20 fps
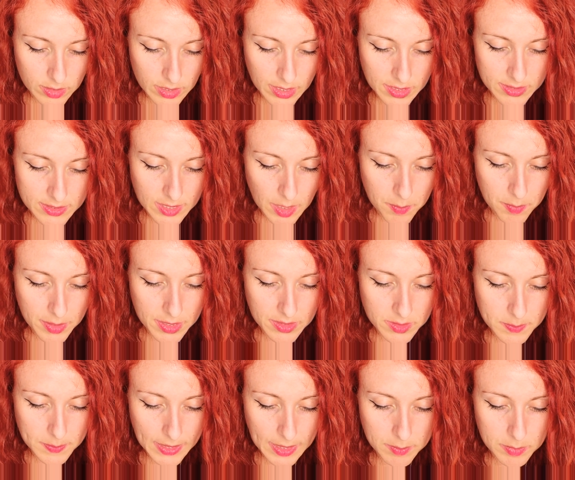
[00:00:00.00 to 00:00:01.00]
Somebody's
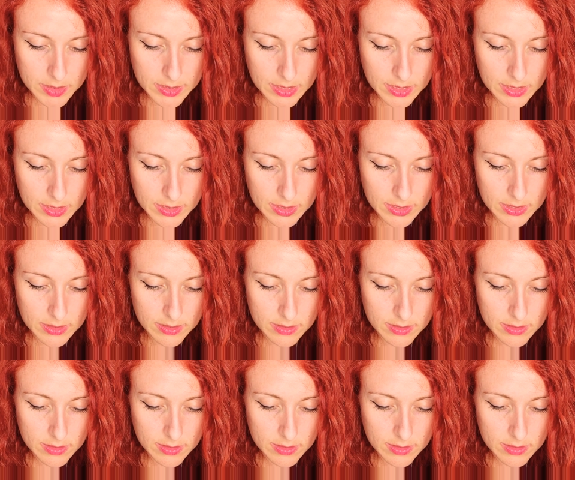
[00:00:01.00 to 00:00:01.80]
probably going to